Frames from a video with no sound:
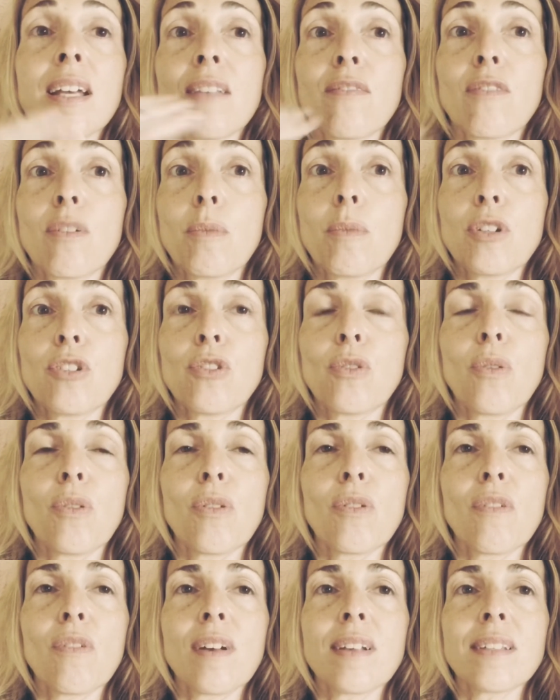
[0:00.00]
from the
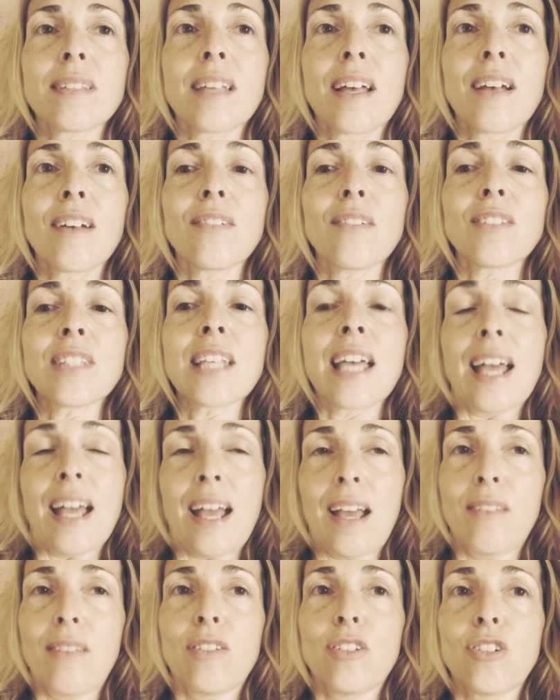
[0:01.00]
truth of ourselves
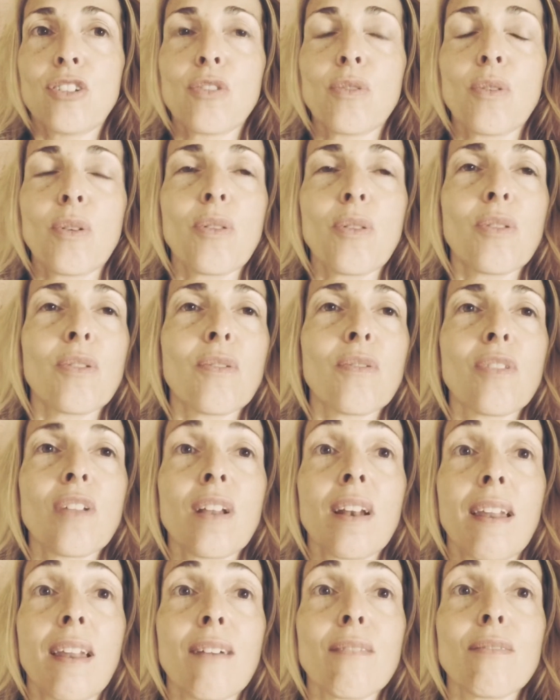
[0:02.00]
and the truth of the
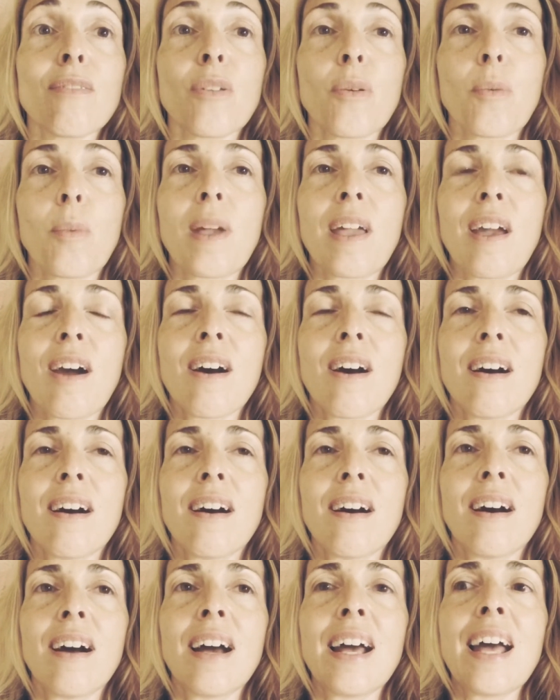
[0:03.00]
love that we
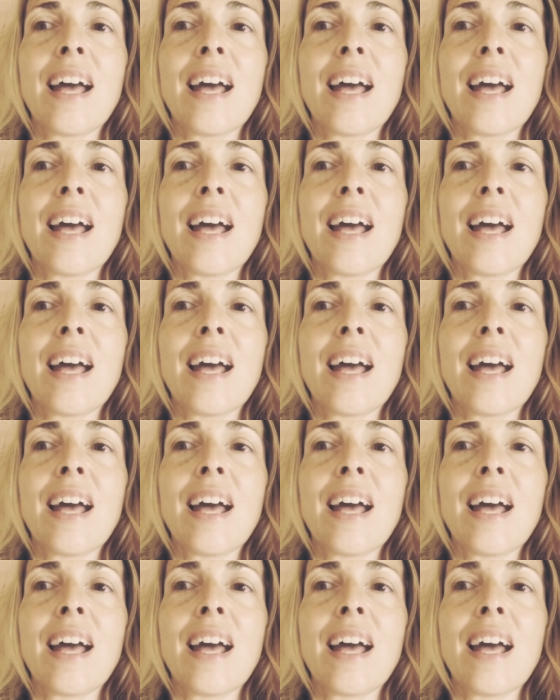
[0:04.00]
are.